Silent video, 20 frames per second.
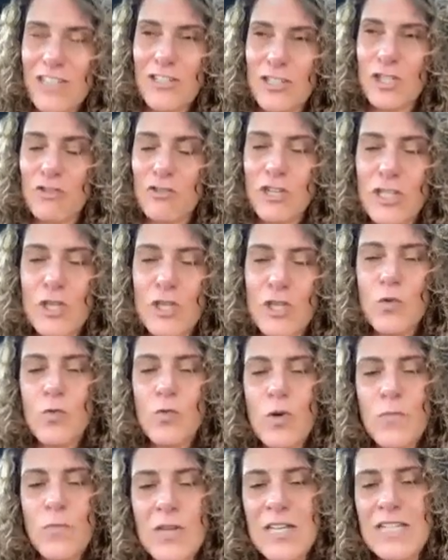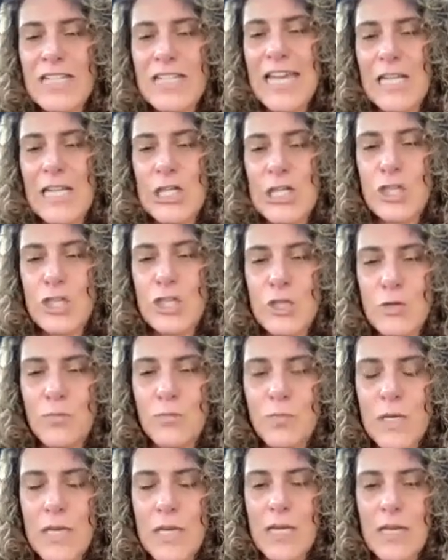industries, women tend
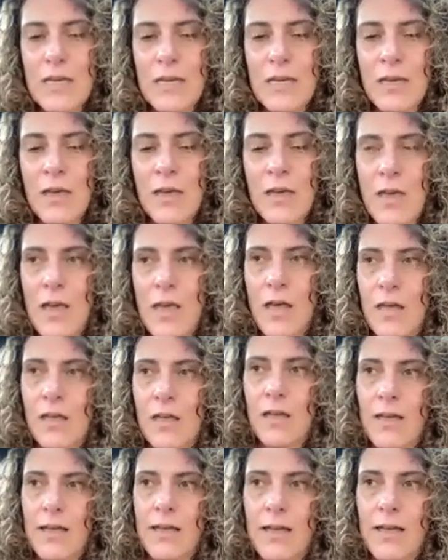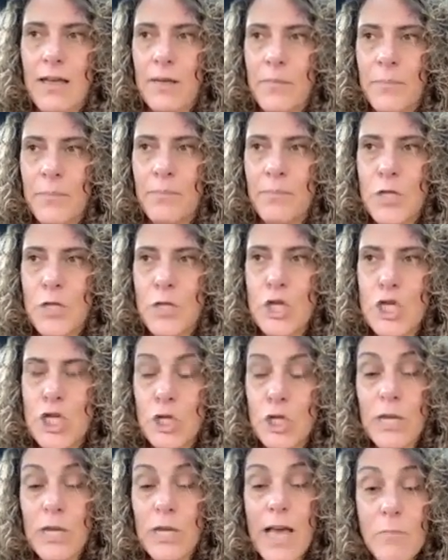to be
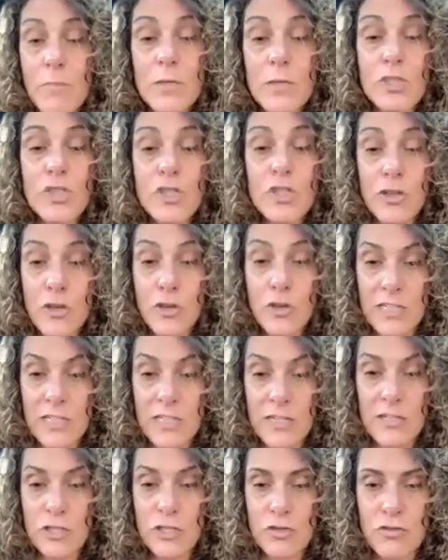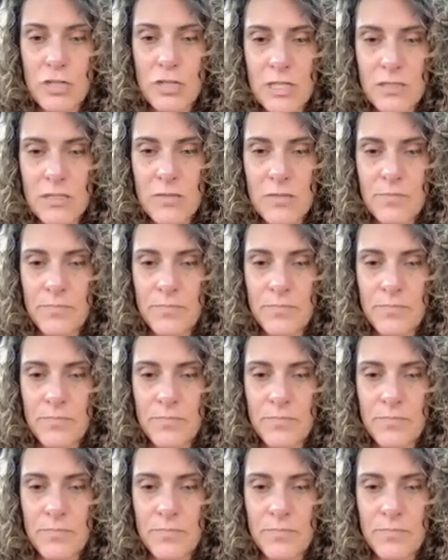newcomers to those industries,